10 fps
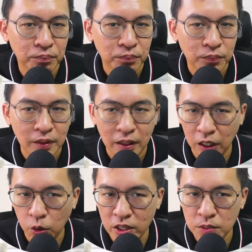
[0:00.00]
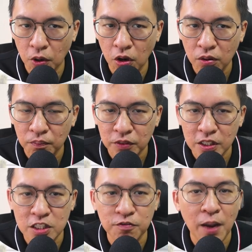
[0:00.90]
Le Quest Mall is
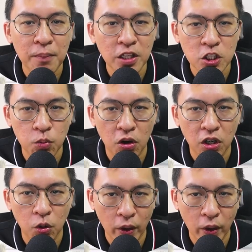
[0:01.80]
5 minutes walk away.